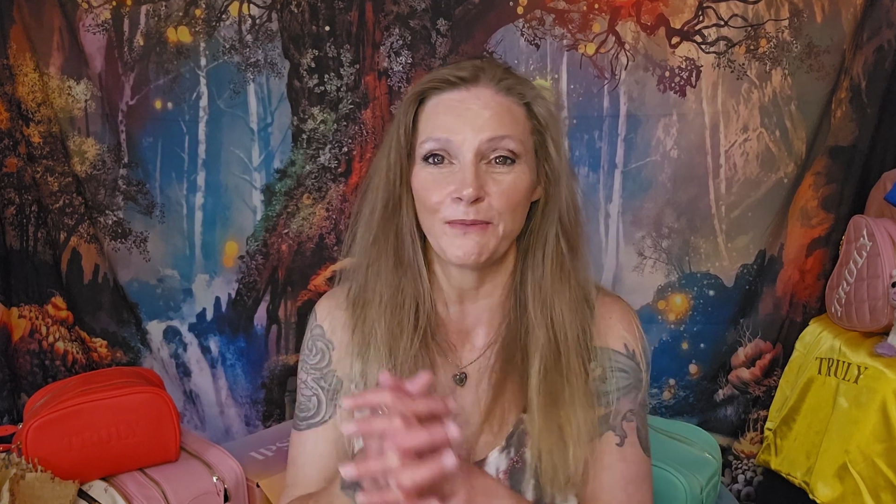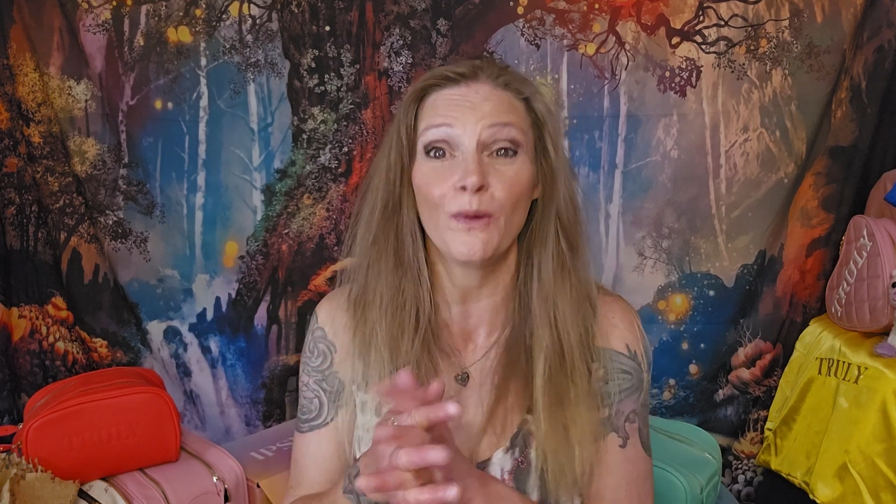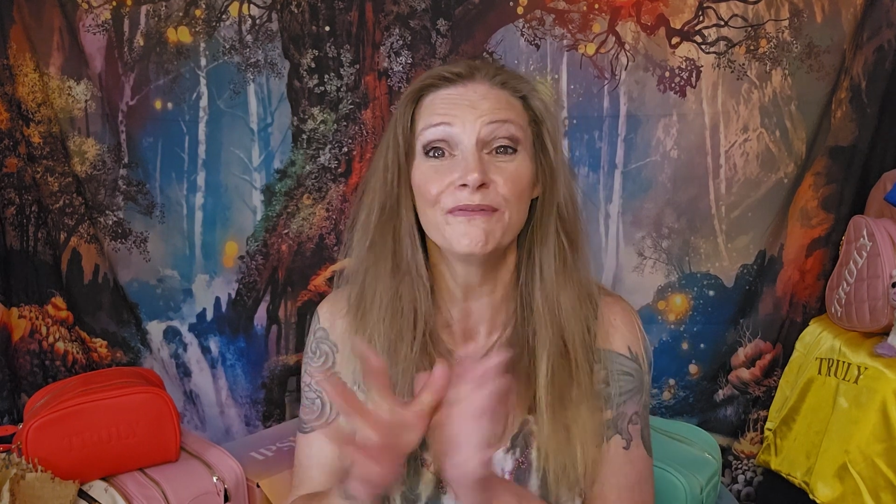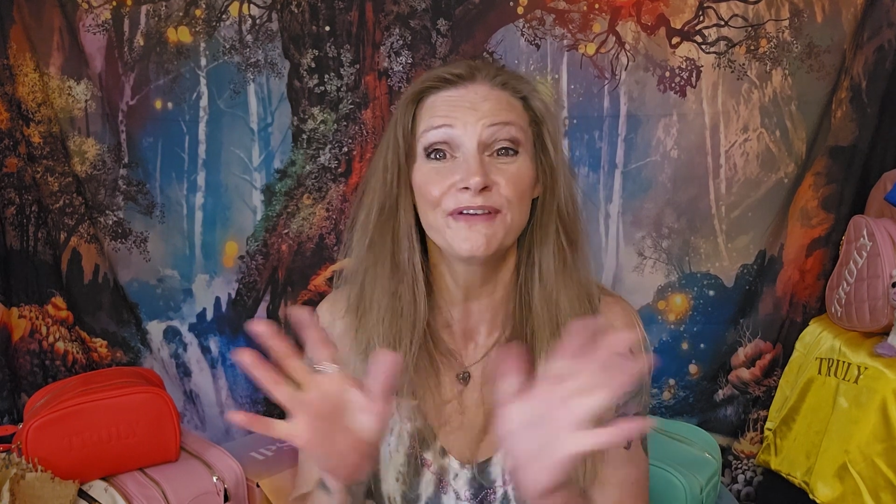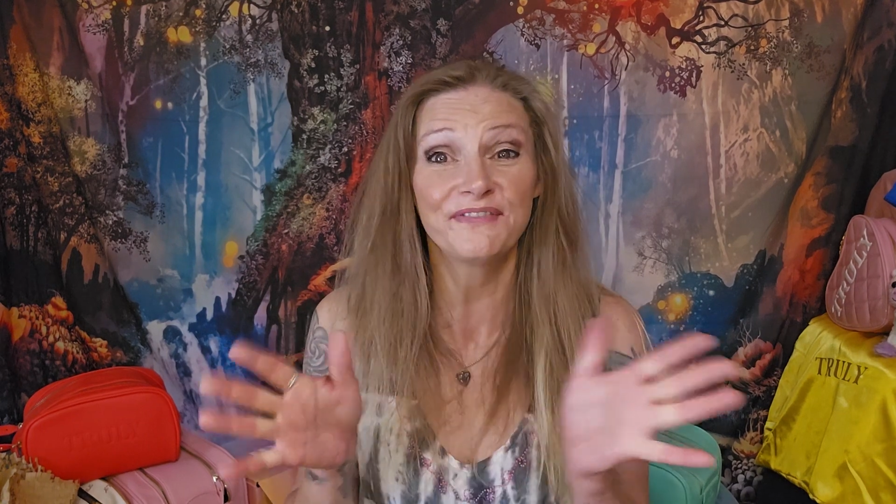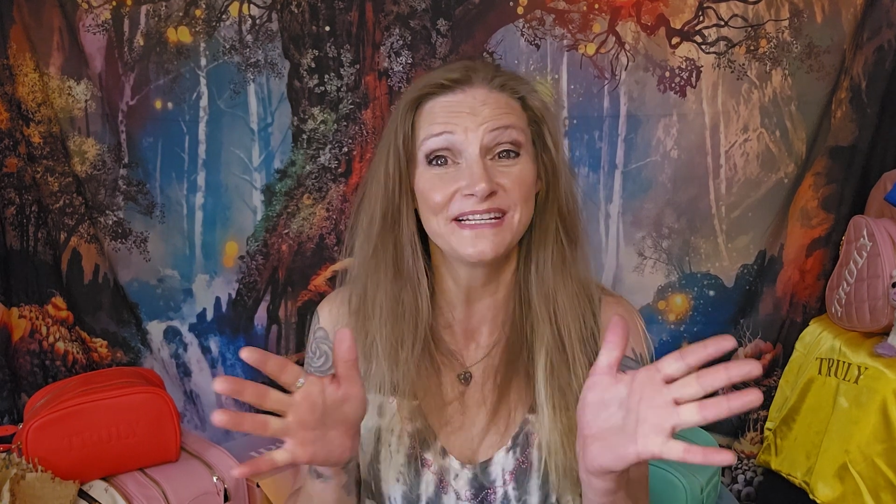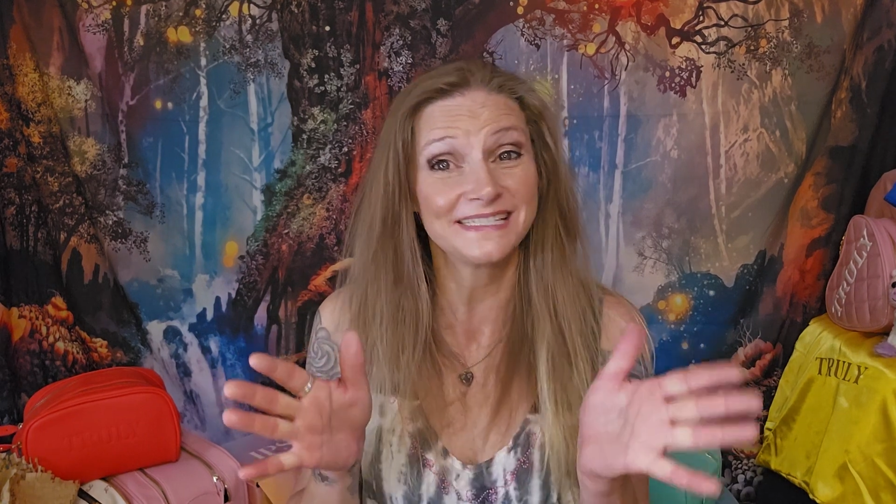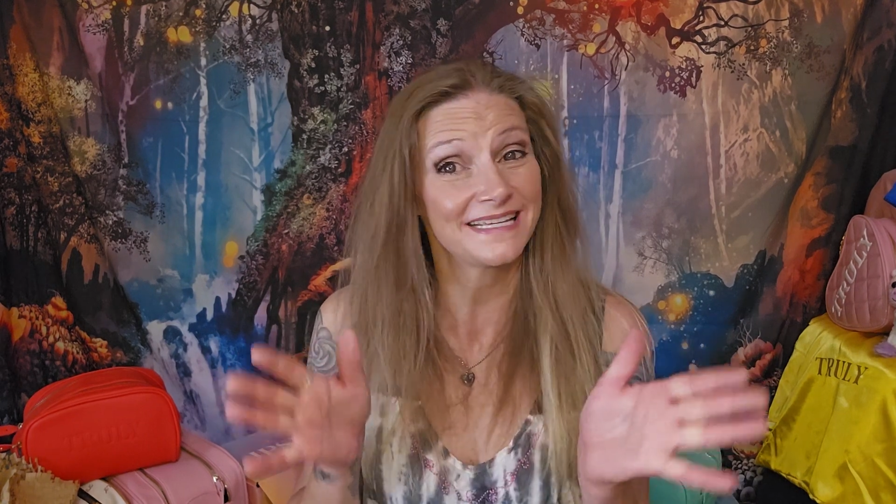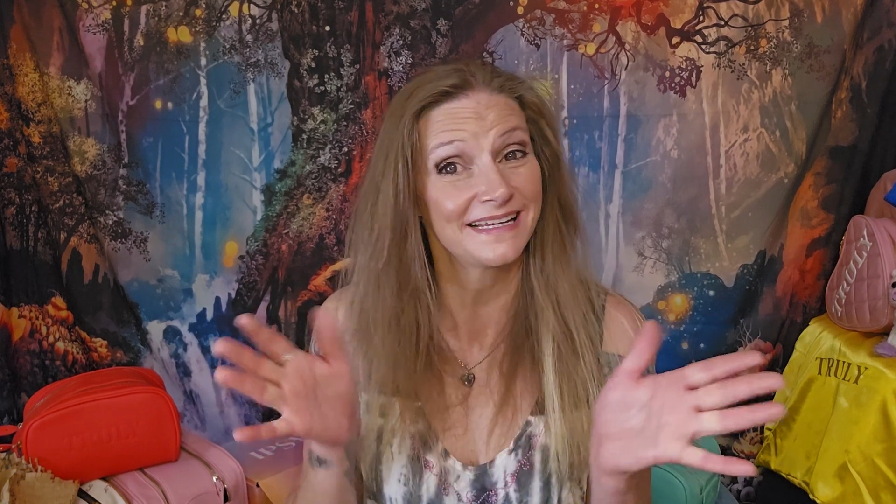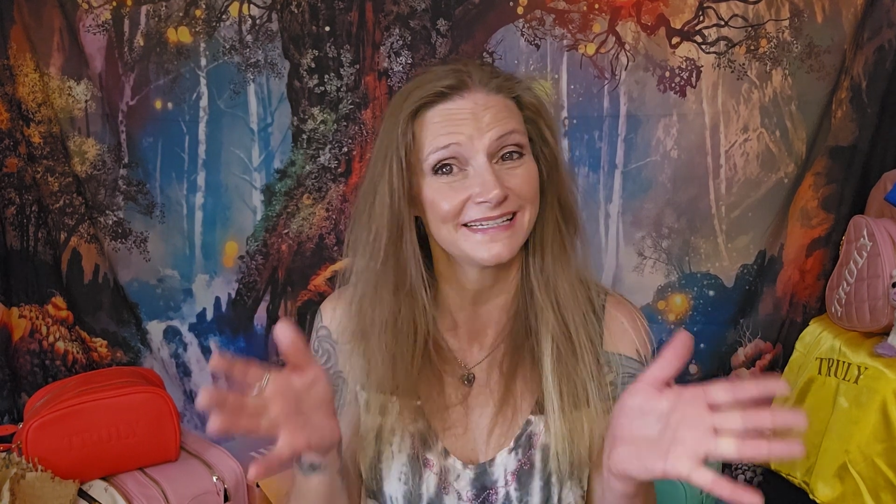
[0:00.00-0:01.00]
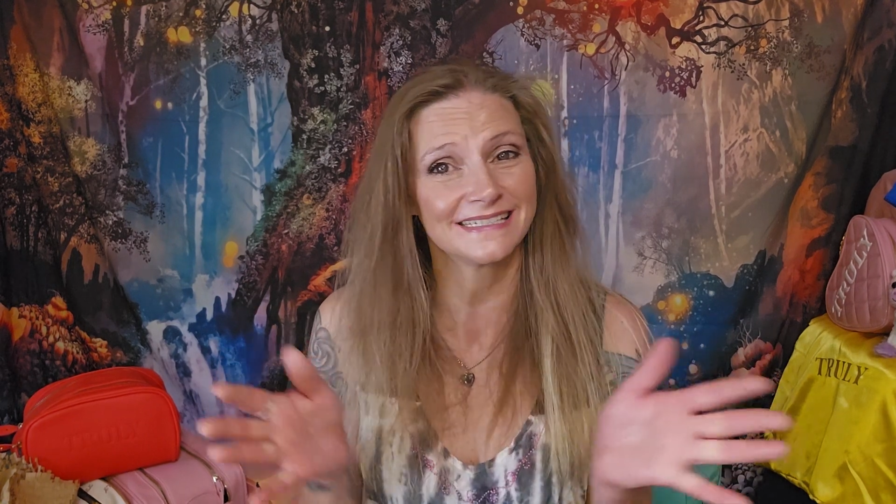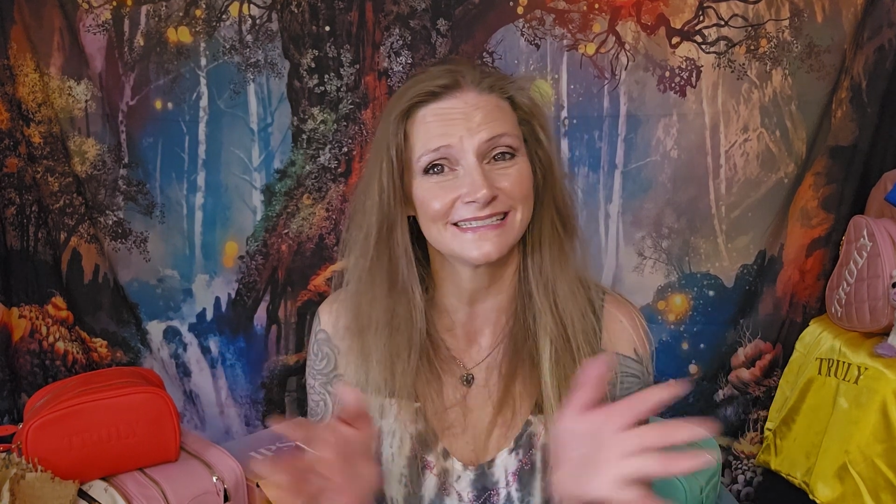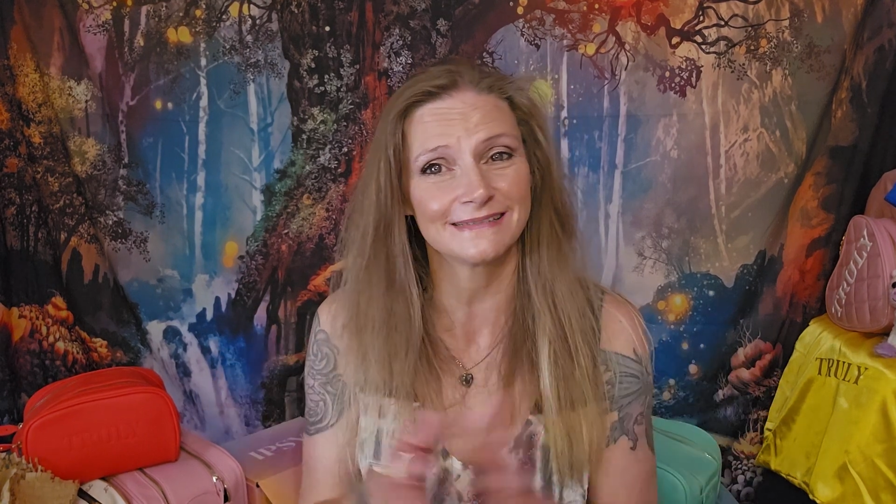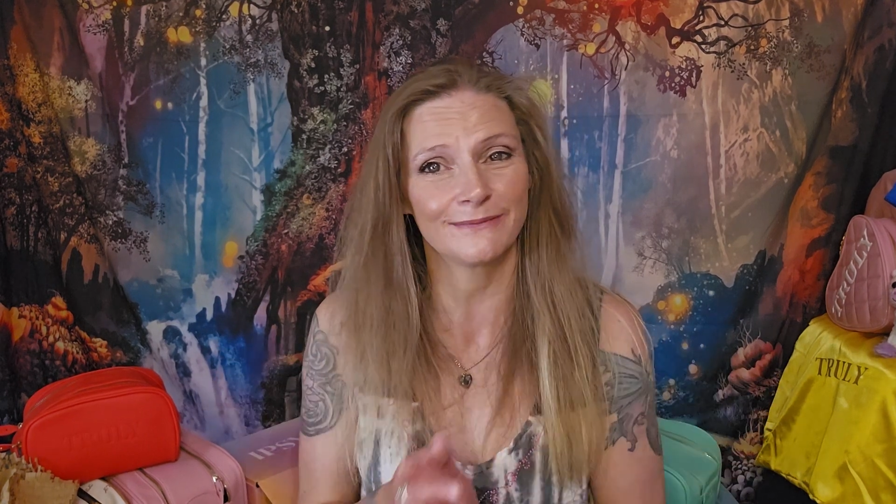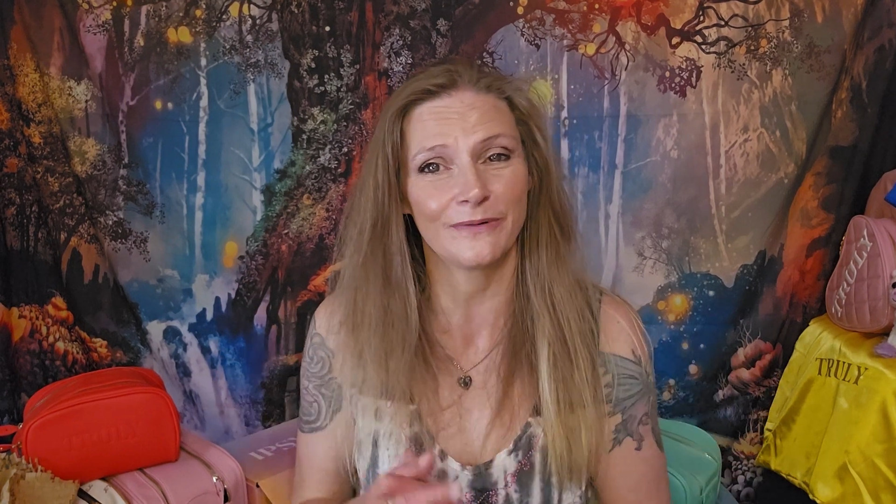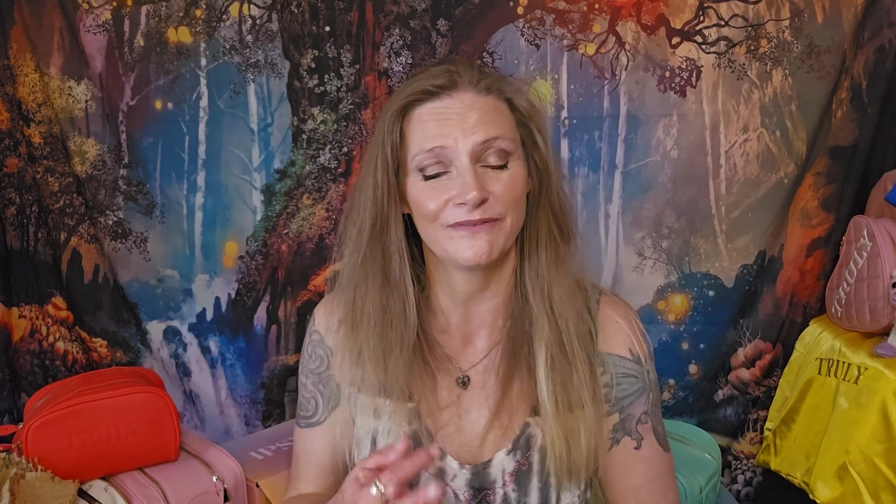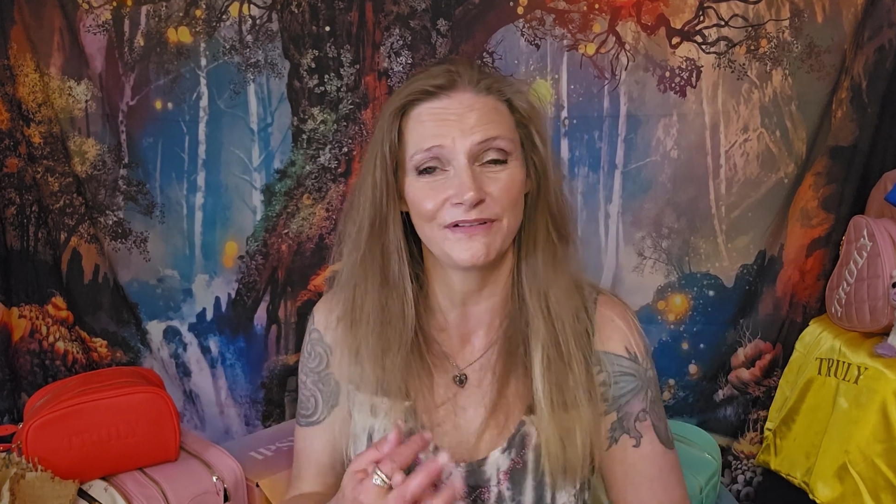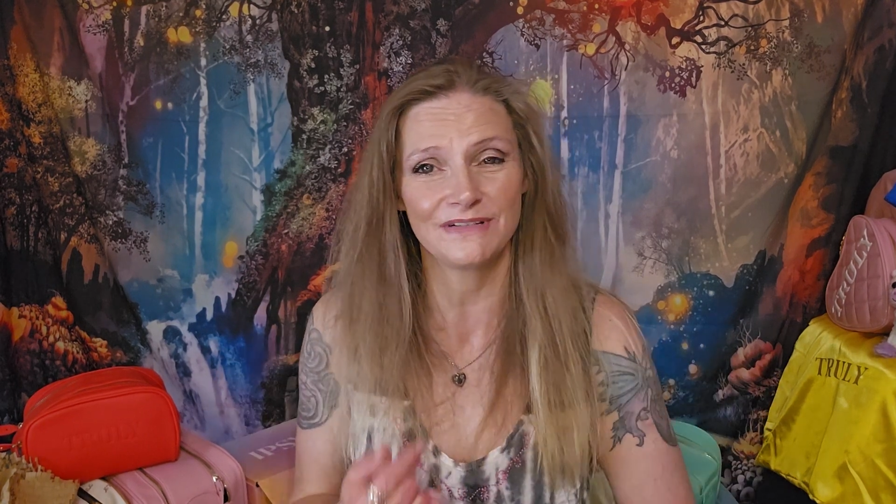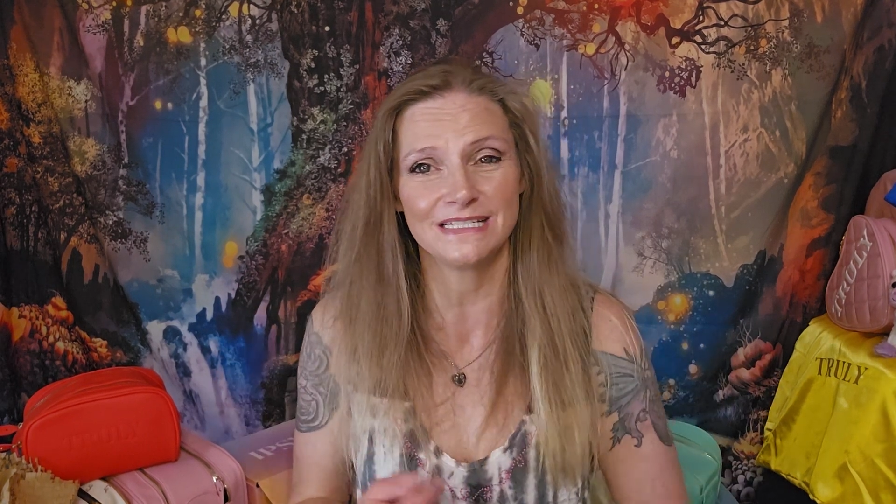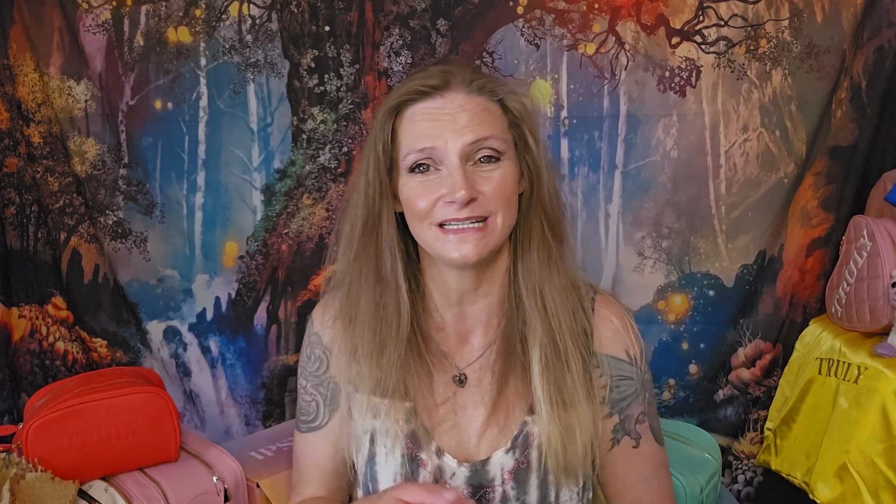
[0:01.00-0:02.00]

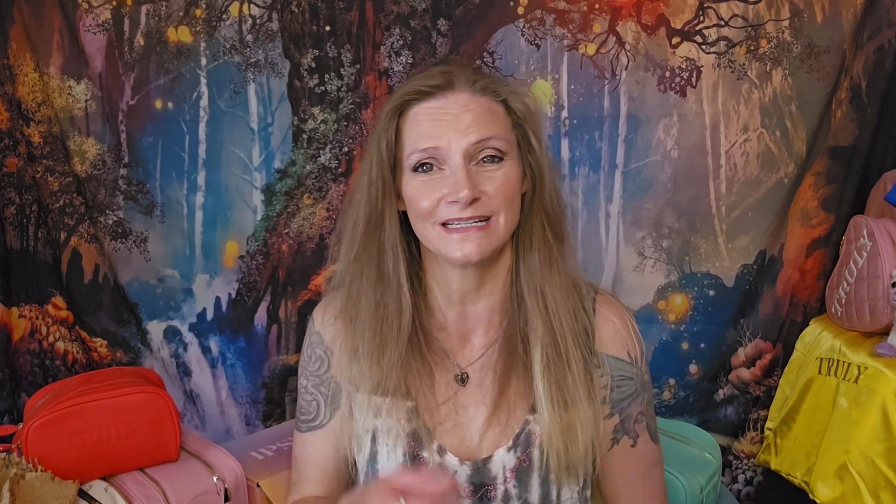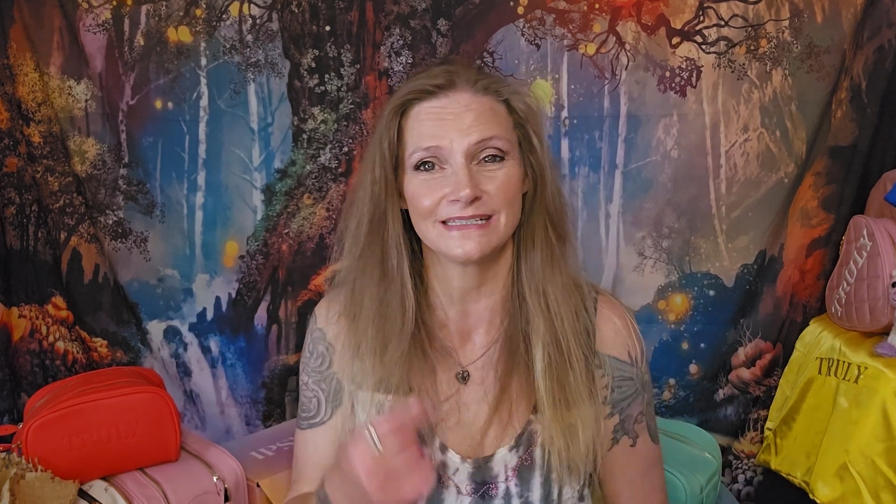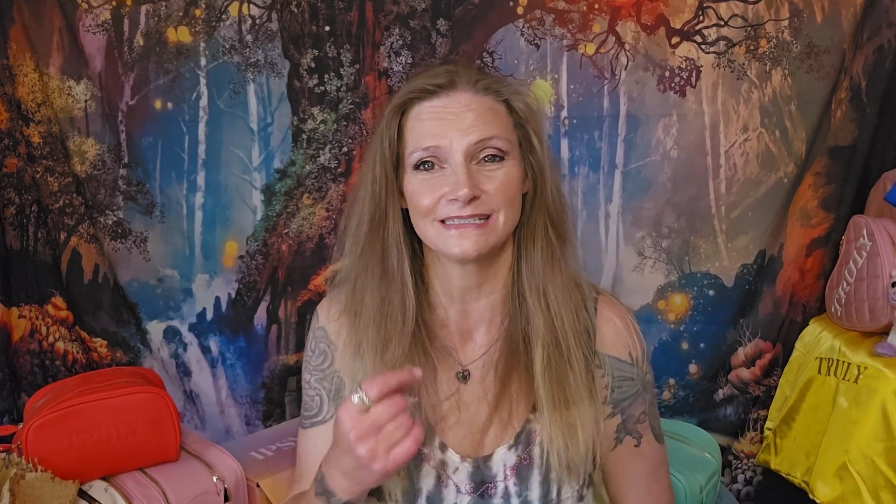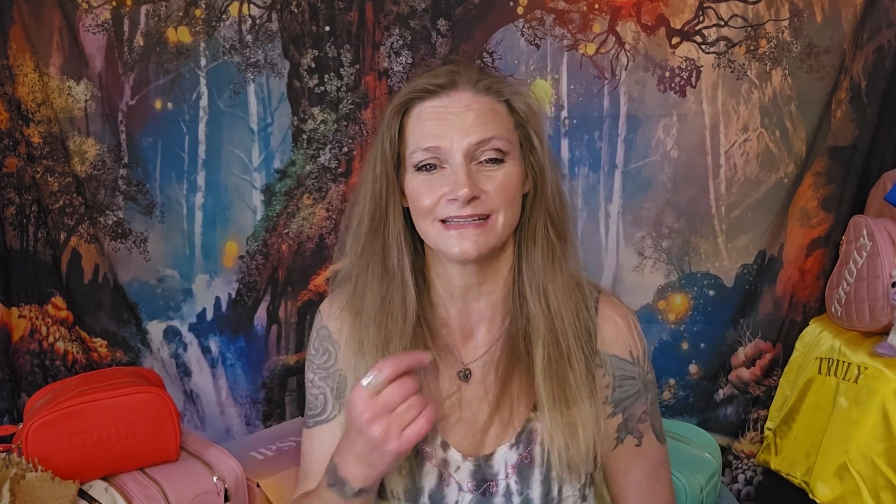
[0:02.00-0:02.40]
156.